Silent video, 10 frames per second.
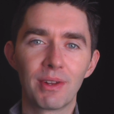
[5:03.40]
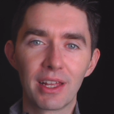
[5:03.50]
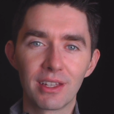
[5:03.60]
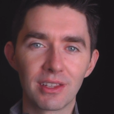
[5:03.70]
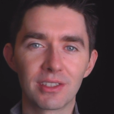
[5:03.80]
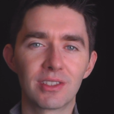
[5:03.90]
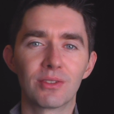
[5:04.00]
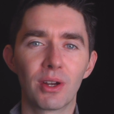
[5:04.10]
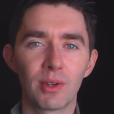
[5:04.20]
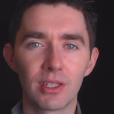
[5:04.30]
and I think this is the
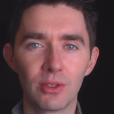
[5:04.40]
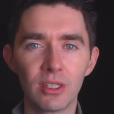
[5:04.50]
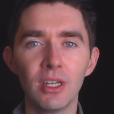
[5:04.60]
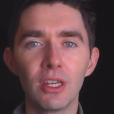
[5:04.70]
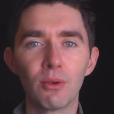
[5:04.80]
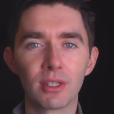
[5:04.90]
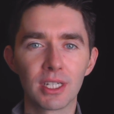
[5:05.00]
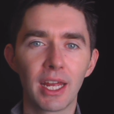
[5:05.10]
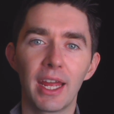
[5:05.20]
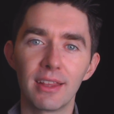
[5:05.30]
right way to do it. You want to
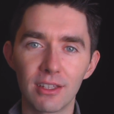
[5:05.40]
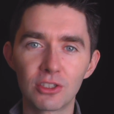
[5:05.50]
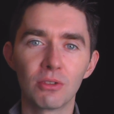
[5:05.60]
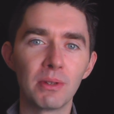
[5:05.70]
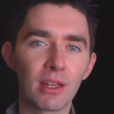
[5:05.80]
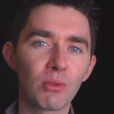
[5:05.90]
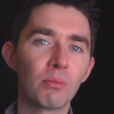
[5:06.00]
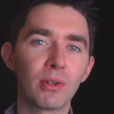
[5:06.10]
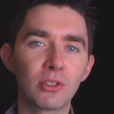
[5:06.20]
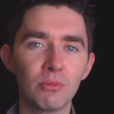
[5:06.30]
say, hey, this should be a three
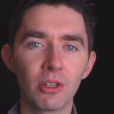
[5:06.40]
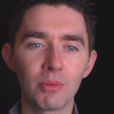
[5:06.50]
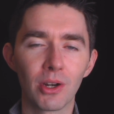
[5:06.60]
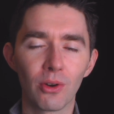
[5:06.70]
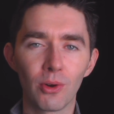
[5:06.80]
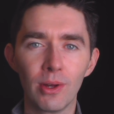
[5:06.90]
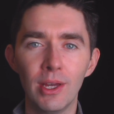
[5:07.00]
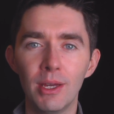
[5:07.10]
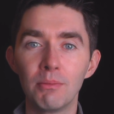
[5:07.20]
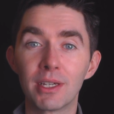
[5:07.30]
point two millimeter hole,
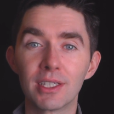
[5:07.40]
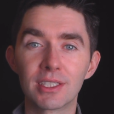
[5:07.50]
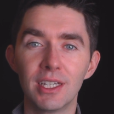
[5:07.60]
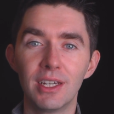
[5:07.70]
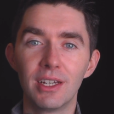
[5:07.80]
because,